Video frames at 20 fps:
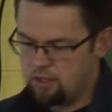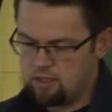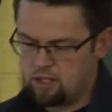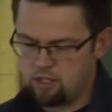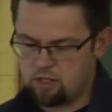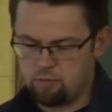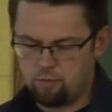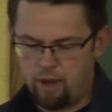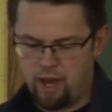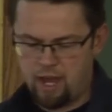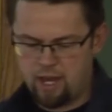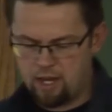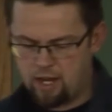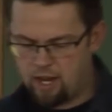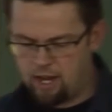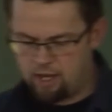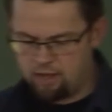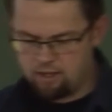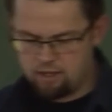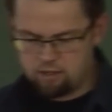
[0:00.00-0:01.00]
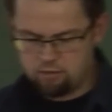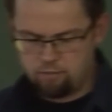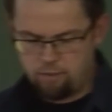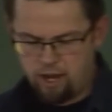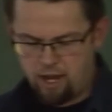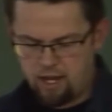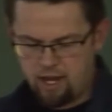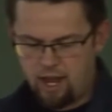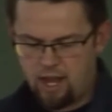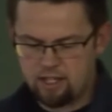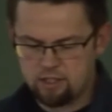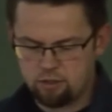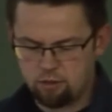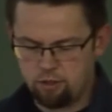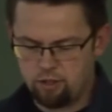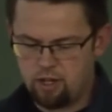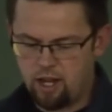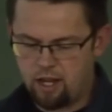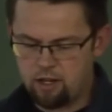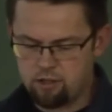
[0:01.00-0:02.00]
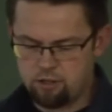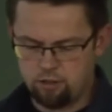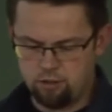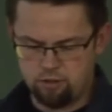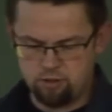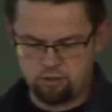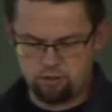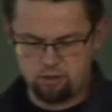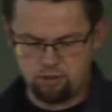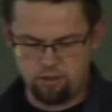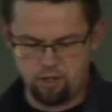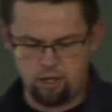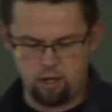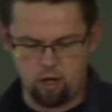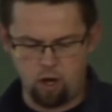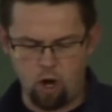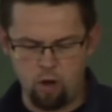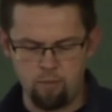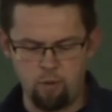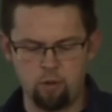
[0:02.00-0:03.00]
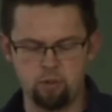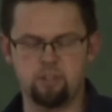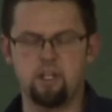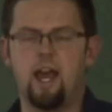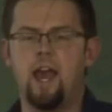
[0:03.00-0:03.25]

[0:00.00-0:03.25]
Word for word: This man, this man has credentials that are almost